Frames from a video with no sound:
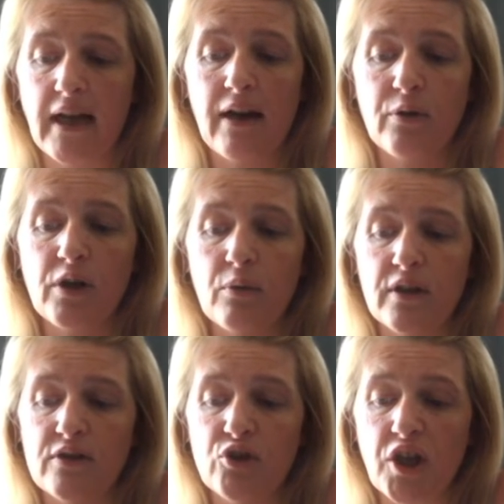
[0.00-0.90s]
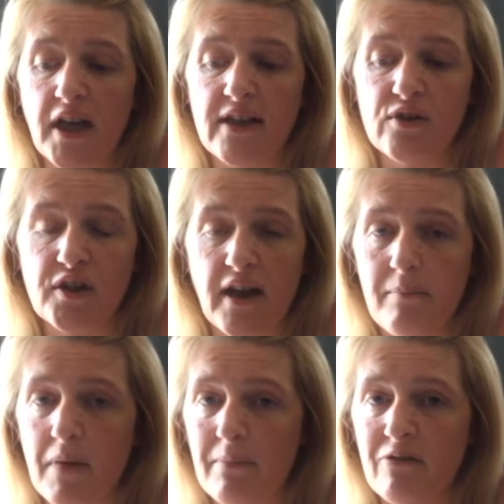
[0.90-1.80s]
how you can change that
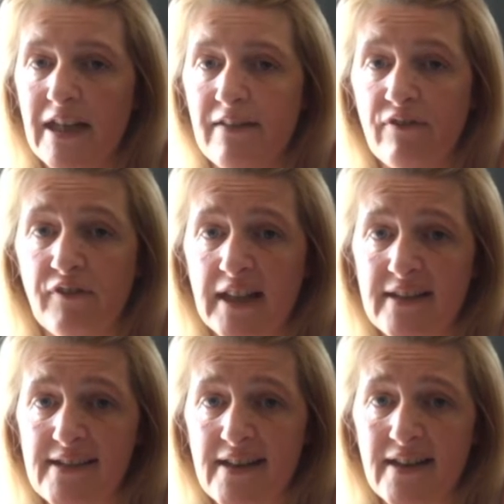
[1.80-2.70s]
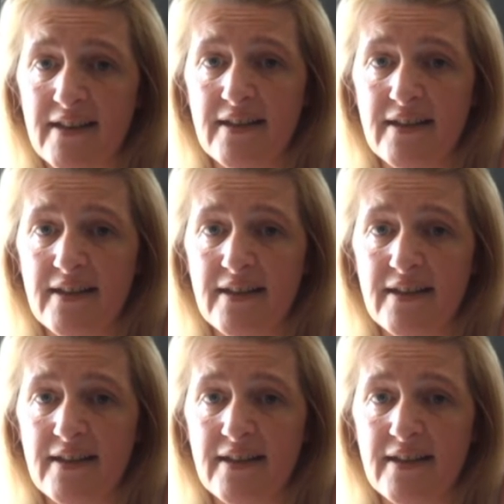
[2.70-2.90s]
memory and fix it.